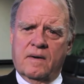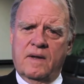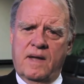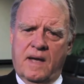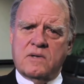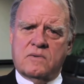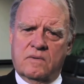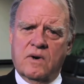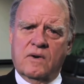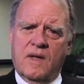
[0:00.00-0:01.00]
yes,
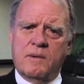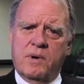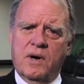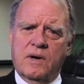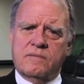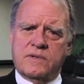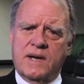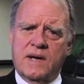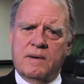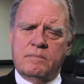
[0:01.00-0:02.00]
during that period of
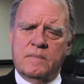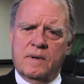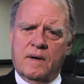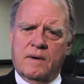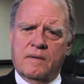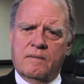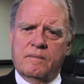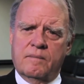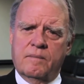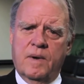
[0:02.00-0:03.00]
time,
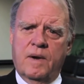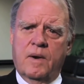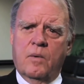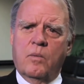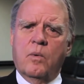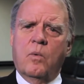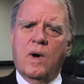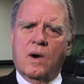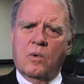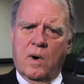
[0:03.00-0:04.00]
we were
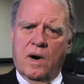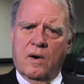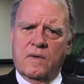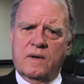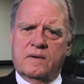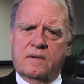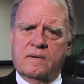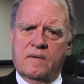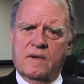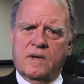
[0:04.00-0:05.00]
well aware that
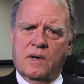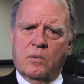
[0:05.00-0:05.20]
there